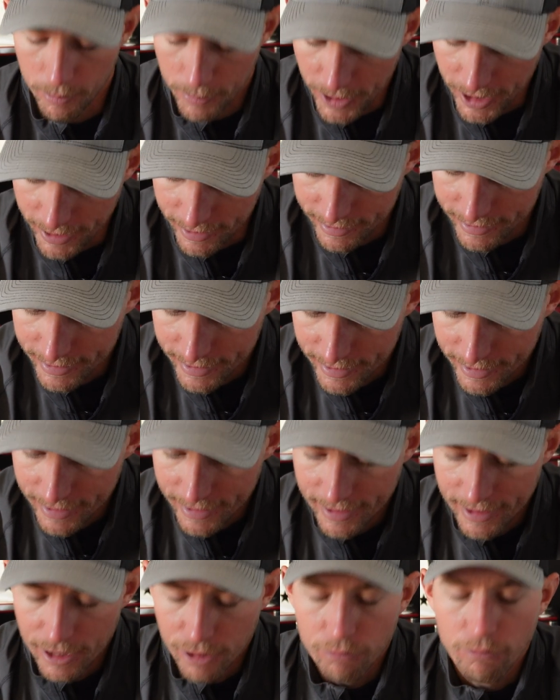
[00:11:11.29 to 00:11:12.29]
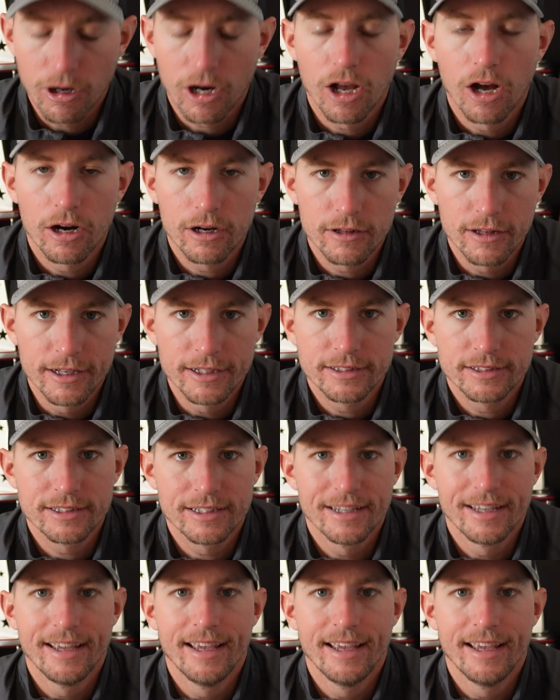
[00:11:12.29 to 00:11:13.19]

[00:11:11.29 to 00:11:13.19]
But regardless,